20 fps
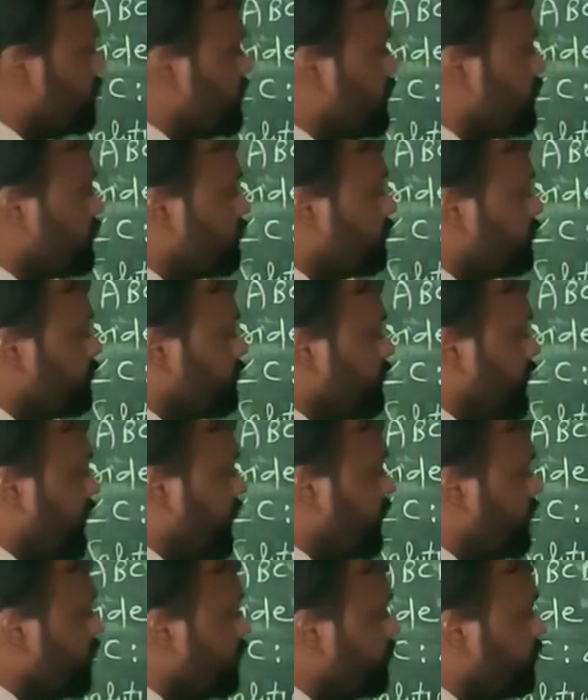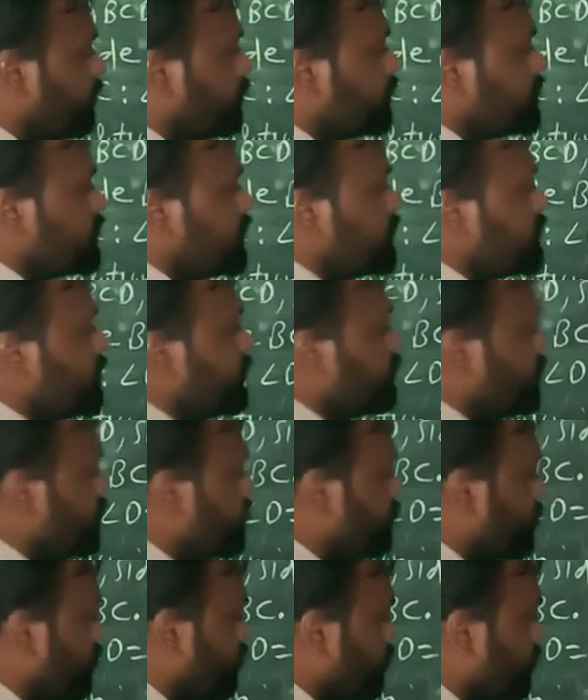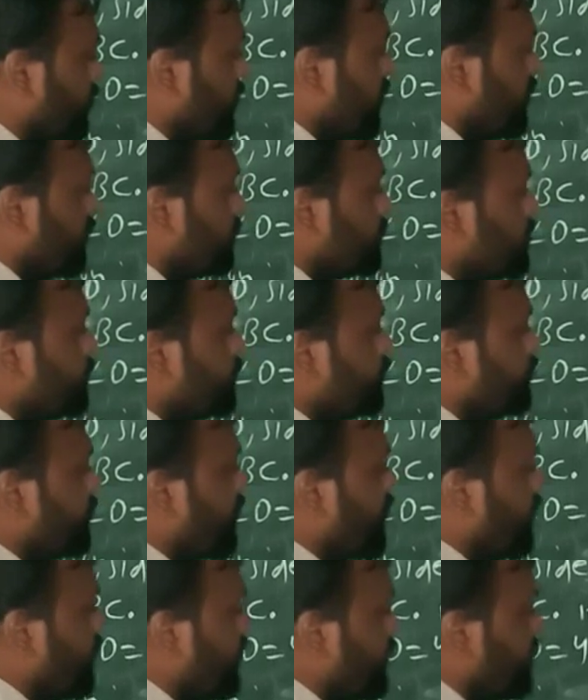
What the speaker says: way angle 4C is equal to 4y and